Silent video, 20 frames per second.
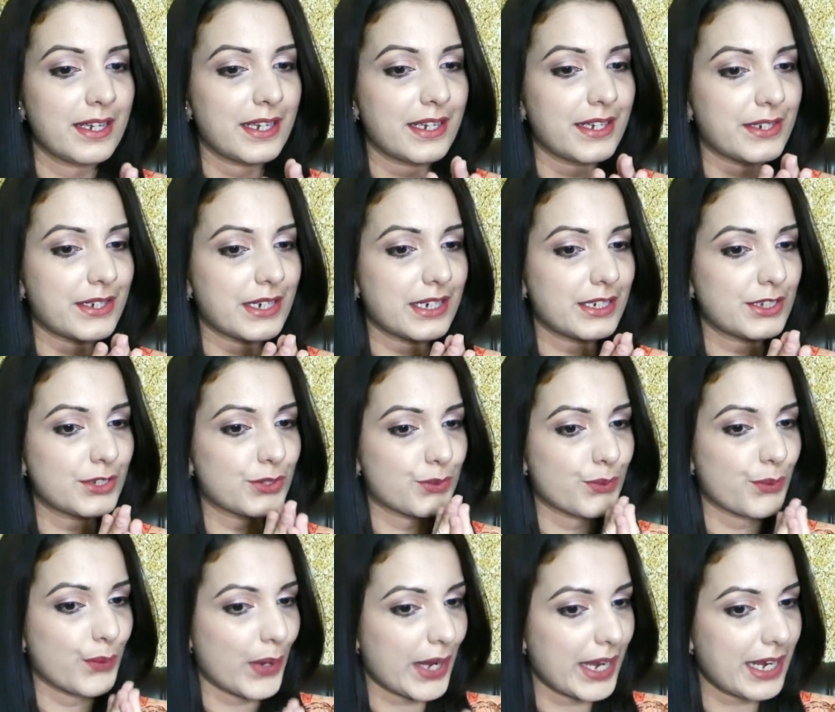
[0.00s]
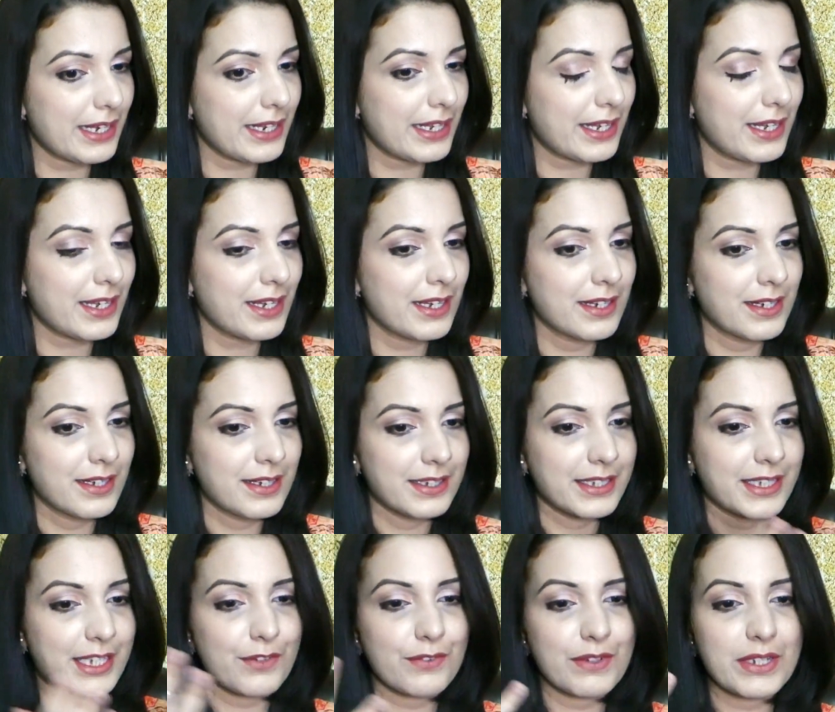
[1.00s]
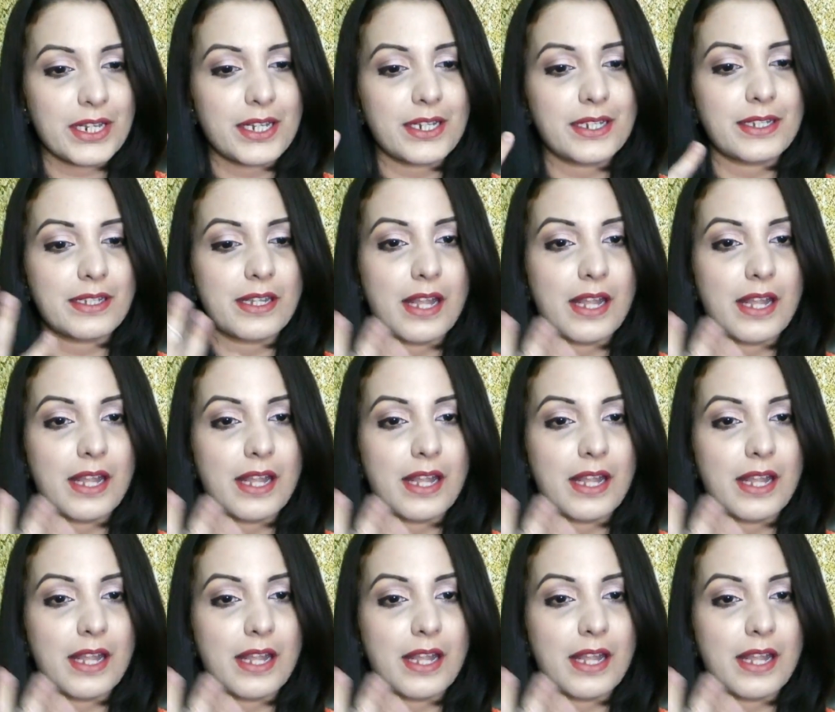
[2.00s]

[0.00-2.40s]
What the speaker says: It has really given a